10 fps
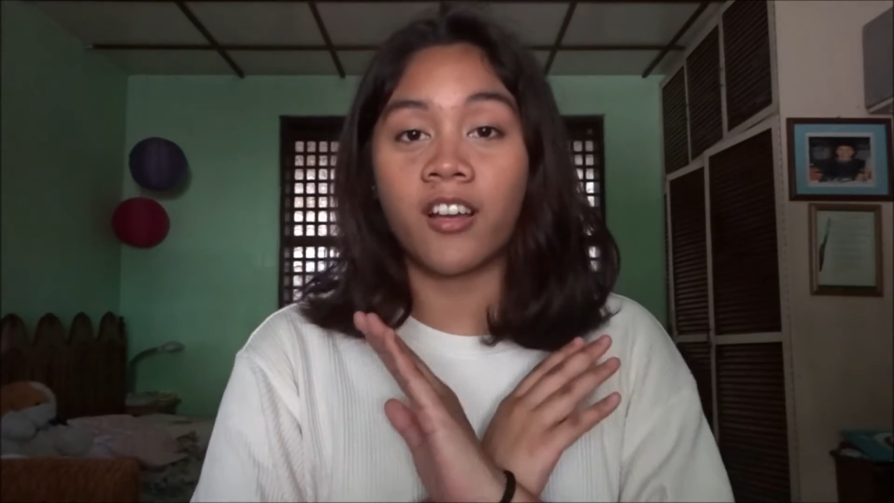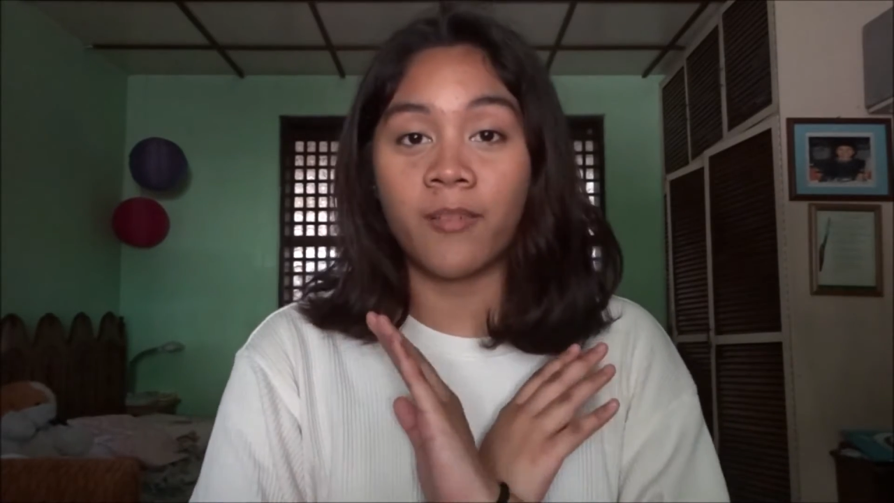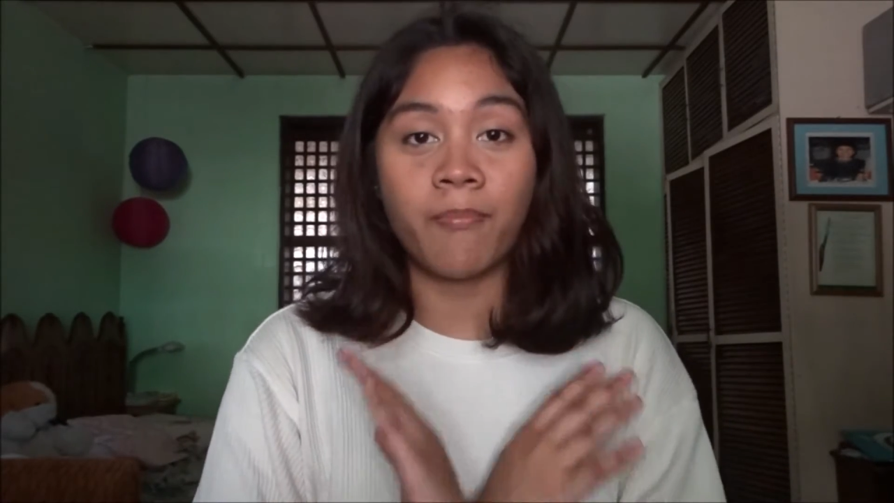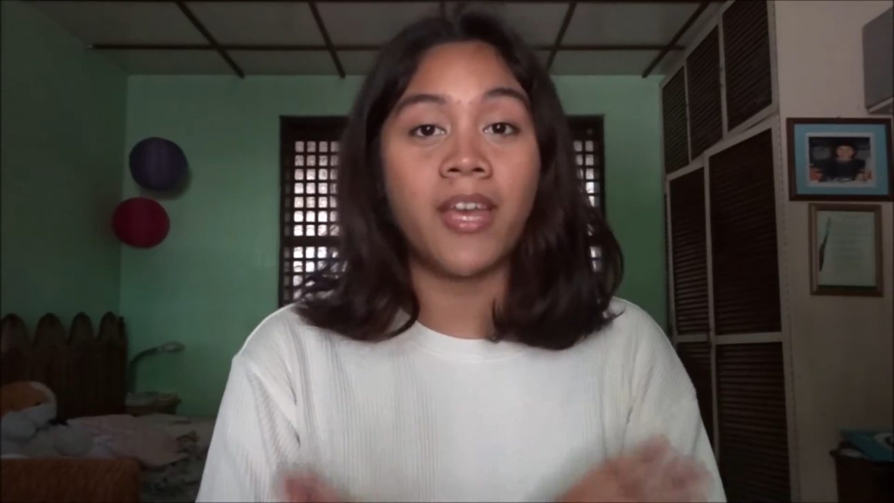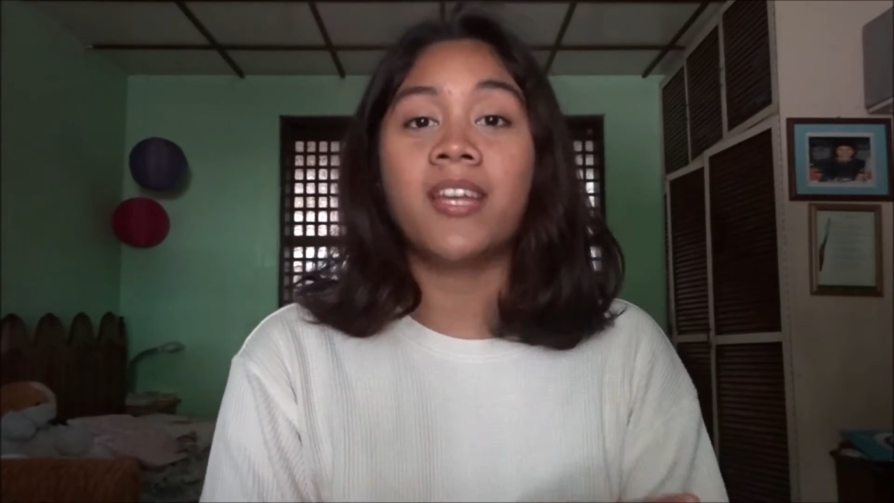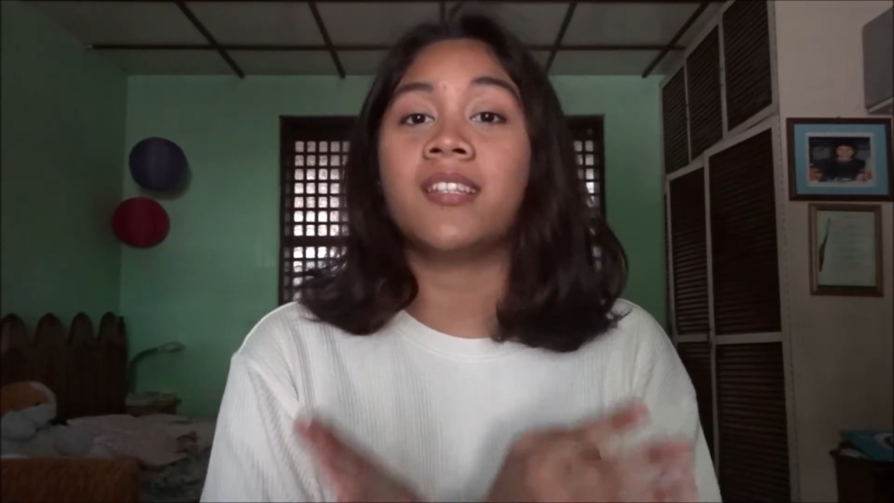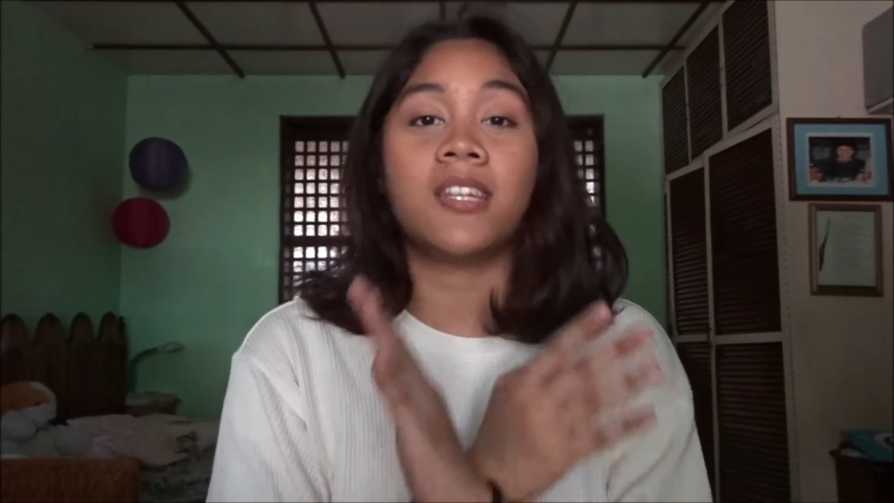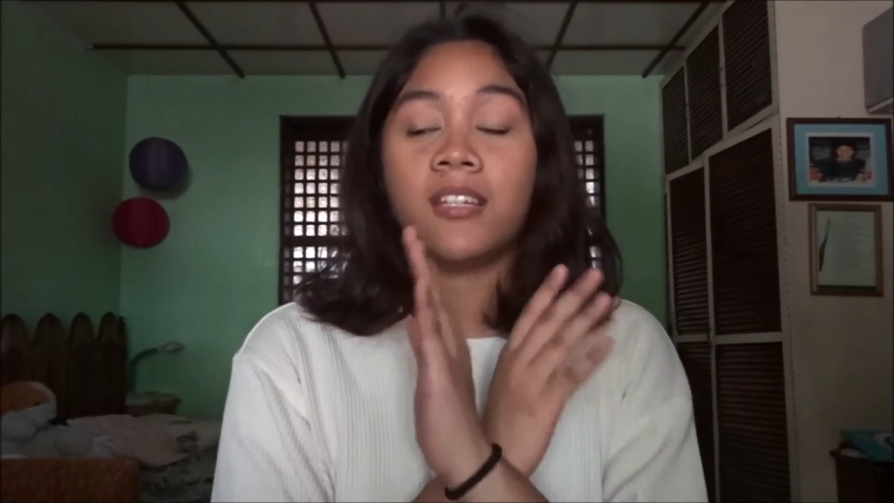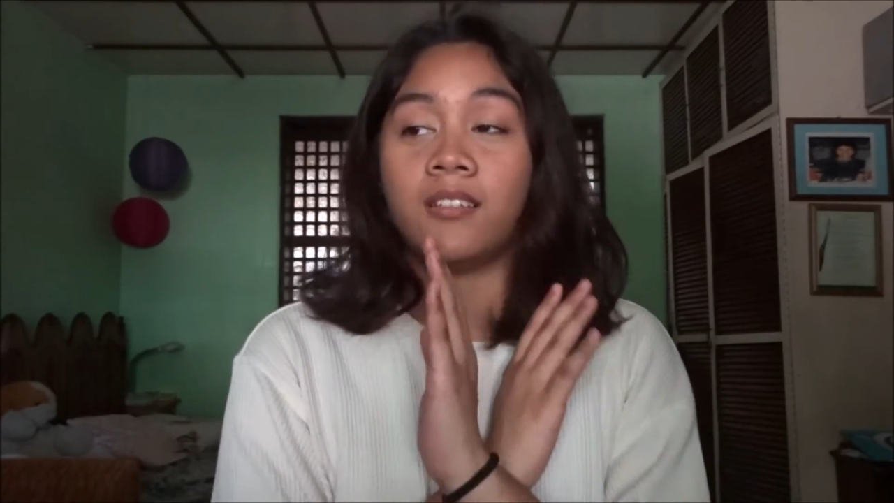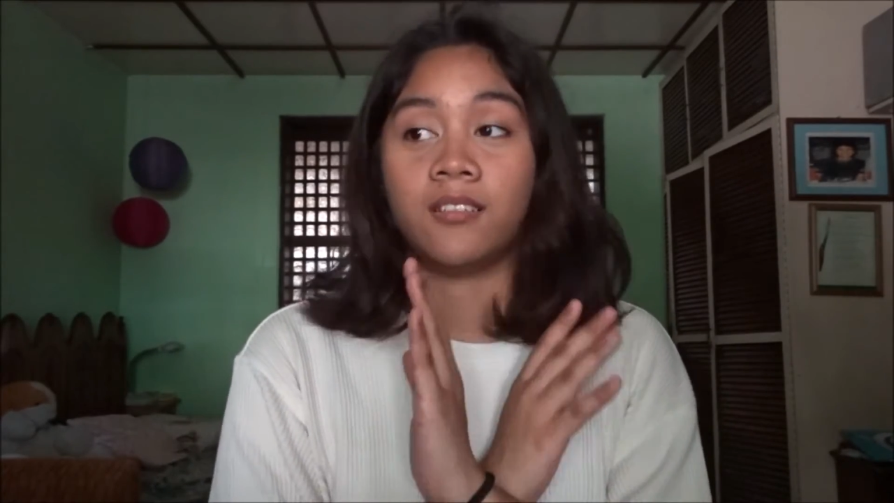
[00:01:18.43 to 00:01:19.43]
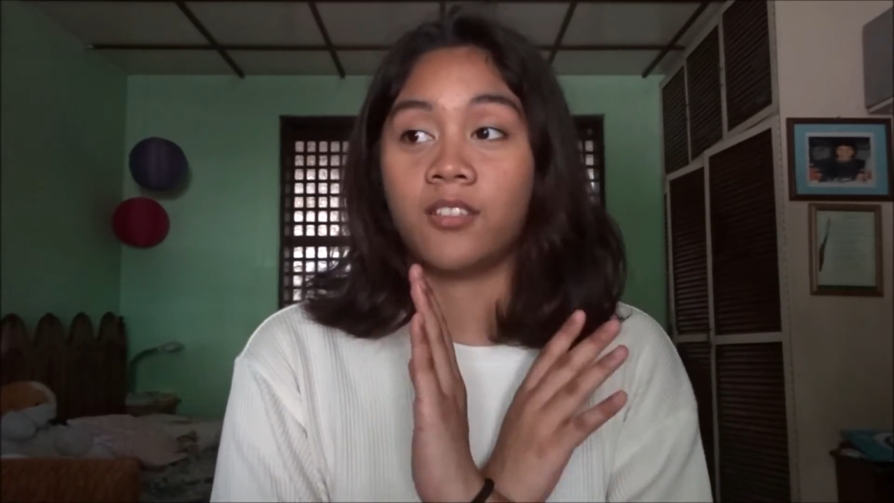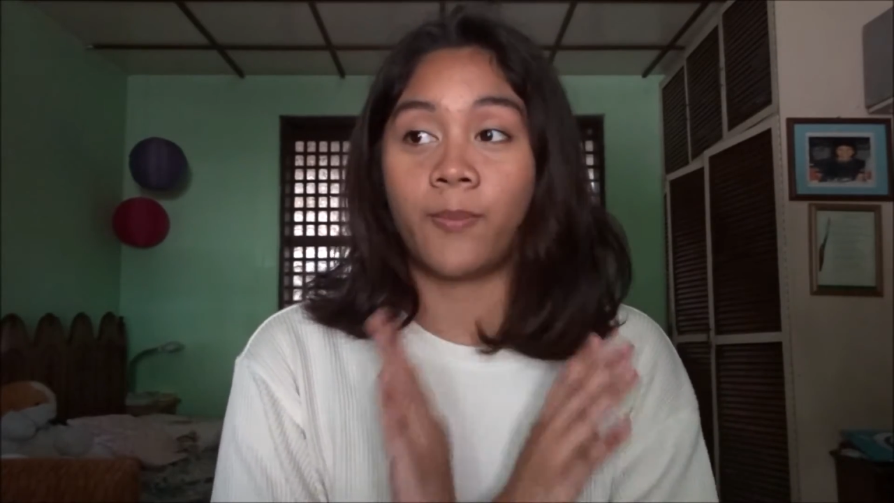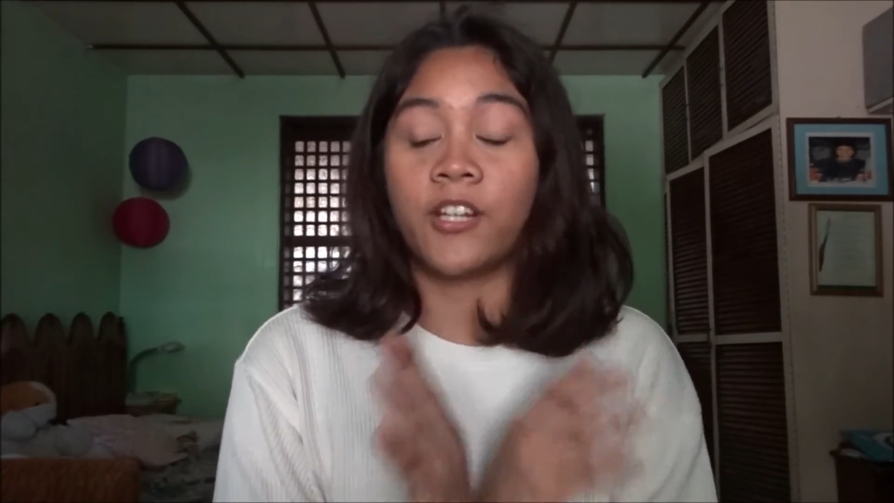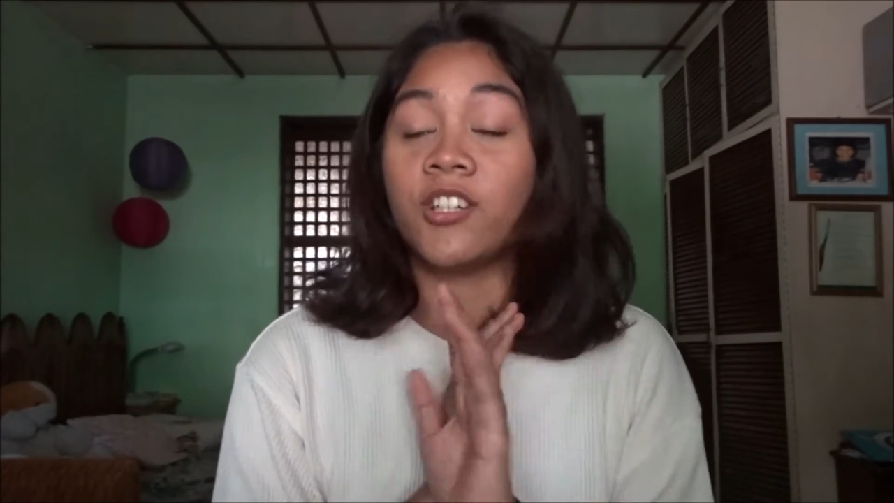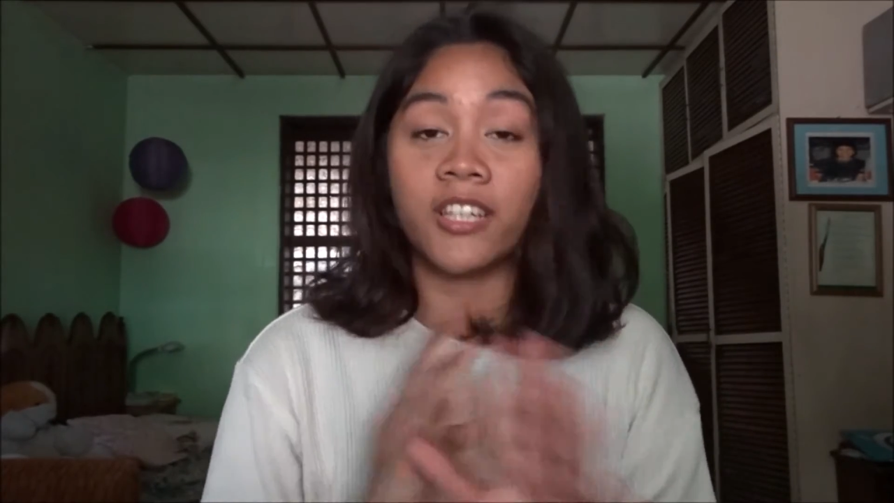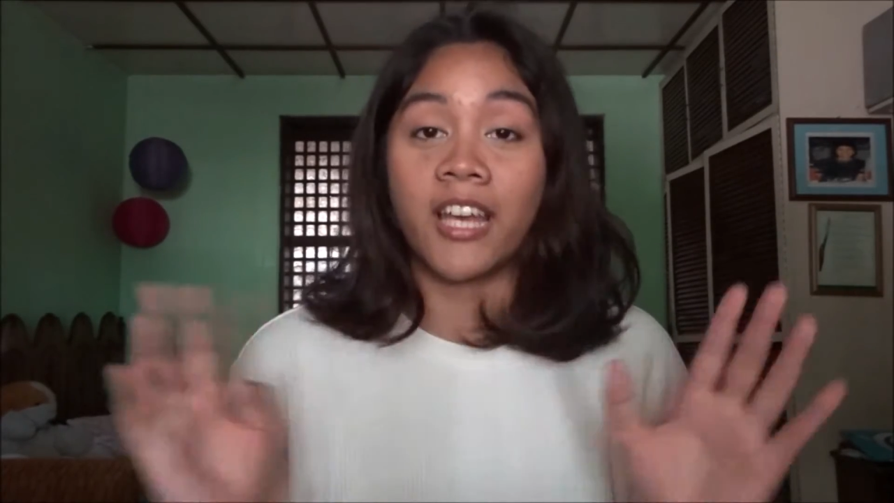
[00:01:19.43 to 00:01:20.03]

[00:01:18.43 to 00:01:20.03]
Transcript: amazing special